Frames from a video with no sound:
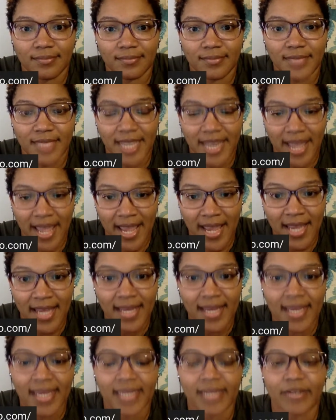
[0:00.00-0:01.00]

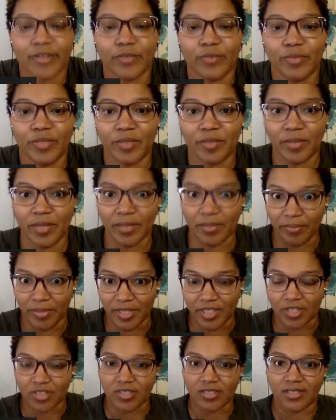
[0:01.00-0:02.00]
today, and it'll be the
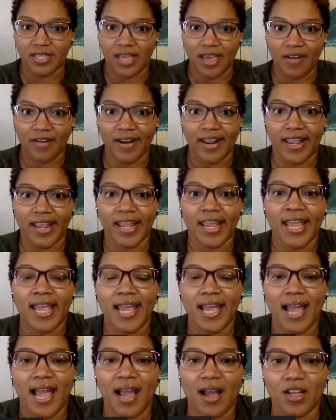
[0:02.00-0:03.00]
Bistro Saturday.
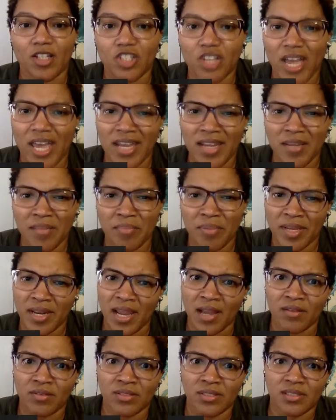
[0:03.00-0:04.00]
I'll try to put
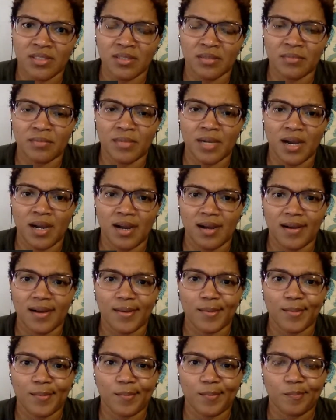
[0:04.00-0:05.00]
out some
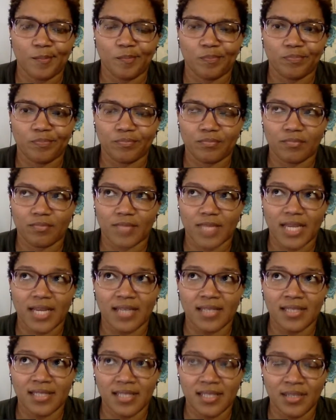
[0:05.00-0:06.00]

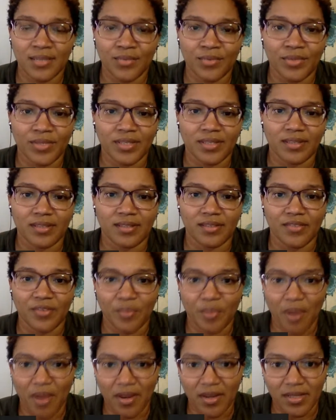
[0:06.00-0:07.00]
content with
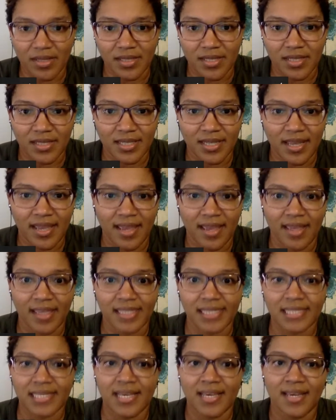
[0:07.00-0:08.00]
different products that she
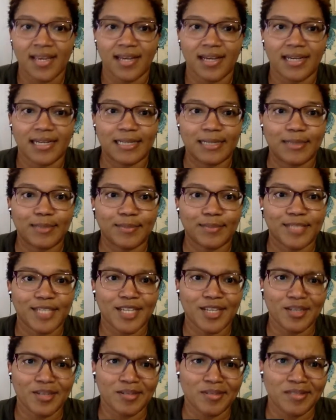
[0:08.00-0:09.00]
has,
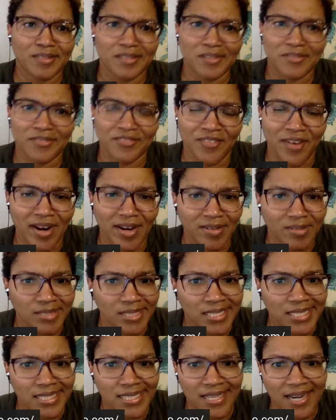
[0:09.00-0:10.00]
tell you the different
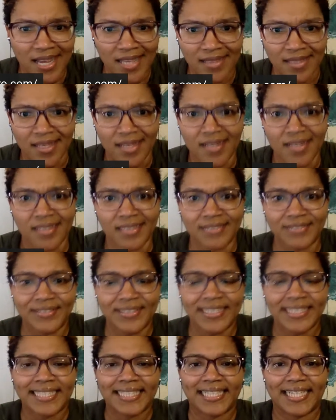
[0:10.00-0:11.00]
fragrances that I love.
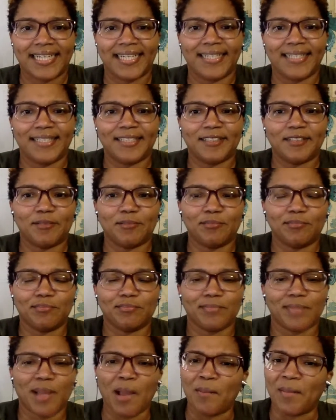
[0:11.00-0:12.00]

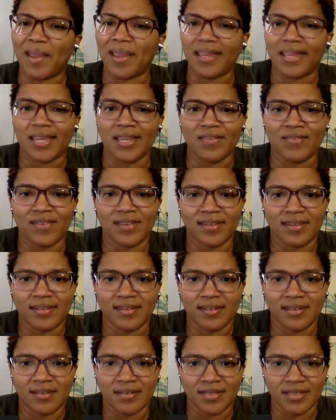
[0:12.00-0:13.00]
I may
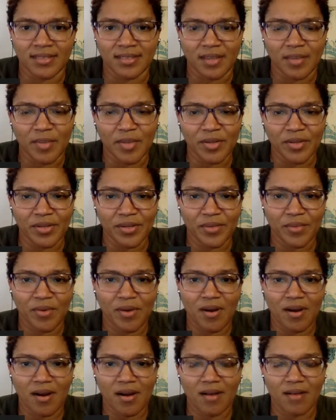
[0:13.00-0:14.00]
even on the community
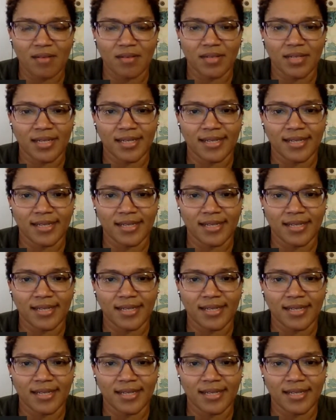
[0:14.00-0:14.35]
wall